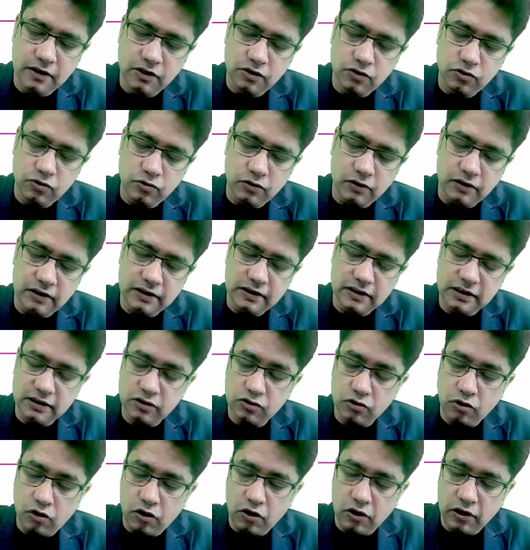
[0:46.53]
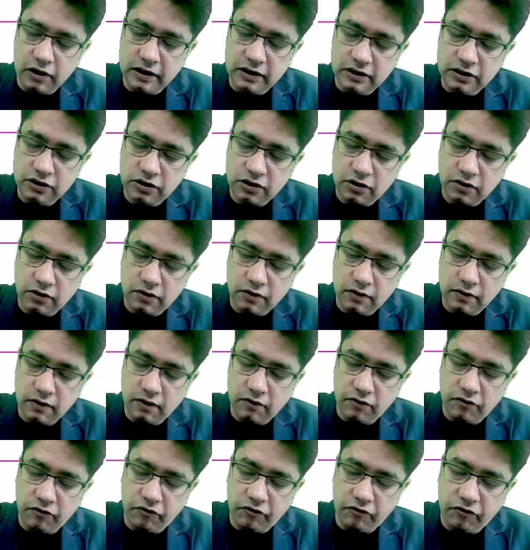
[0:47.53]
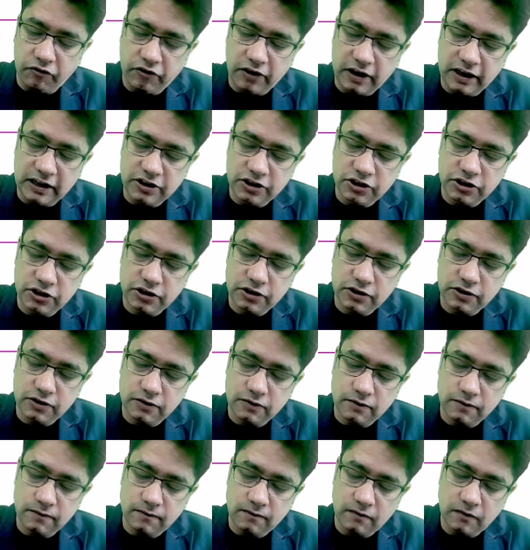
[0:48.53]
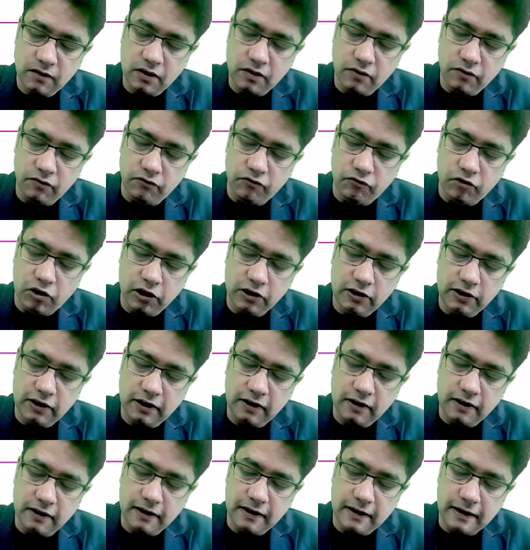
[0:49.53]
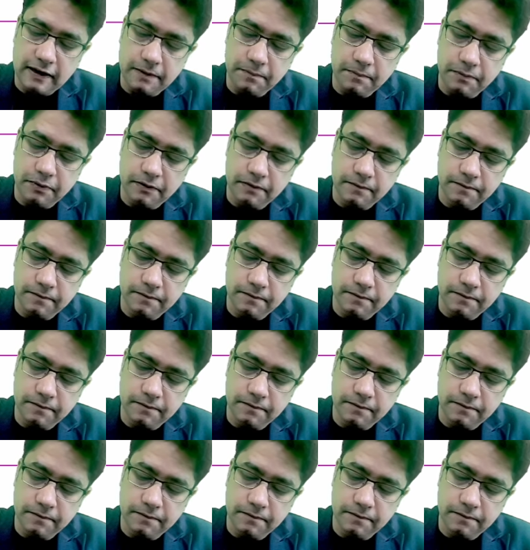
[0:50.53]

So this is orange, fresh water crab,